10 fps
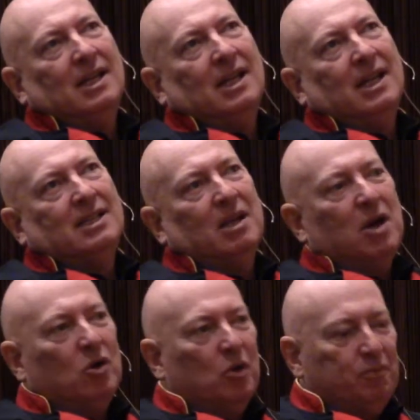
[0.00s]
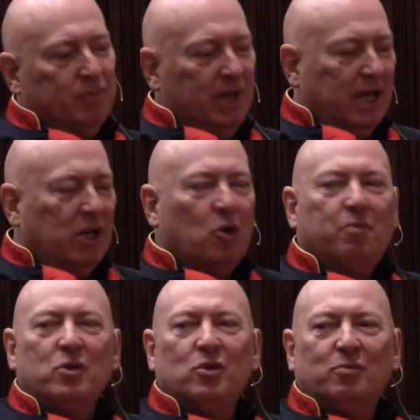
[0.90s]
I say, I hope, and you
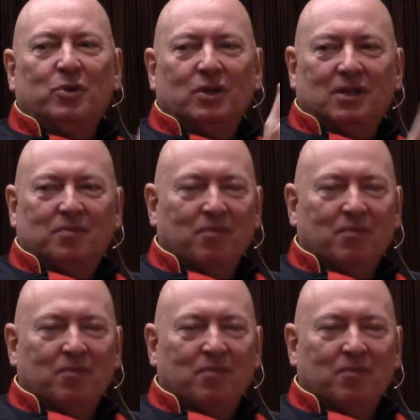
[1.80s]
open the book,